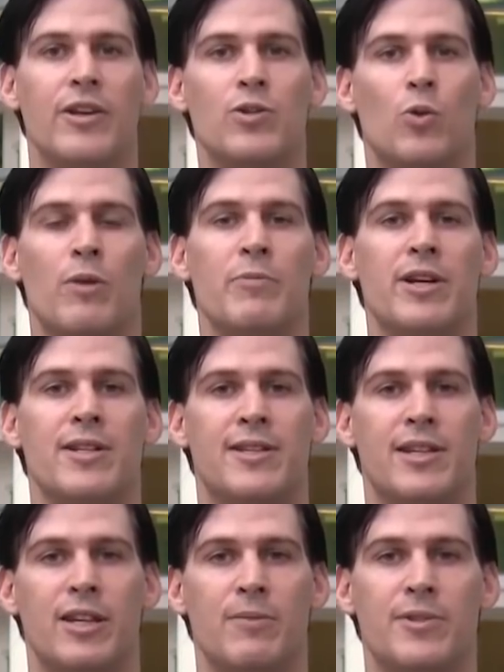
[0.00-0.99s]
Now, this woman, it
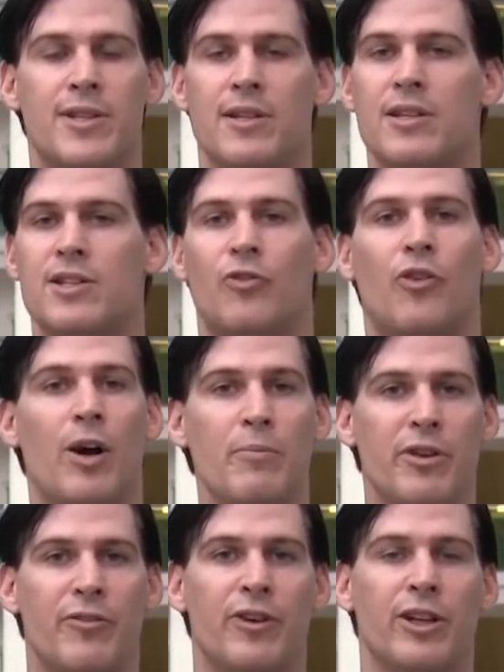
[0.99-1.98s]
seems, is
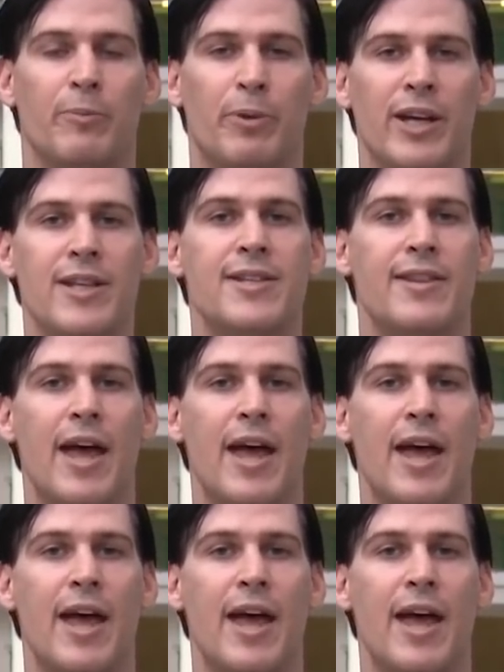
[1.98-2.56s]
from the Philippines,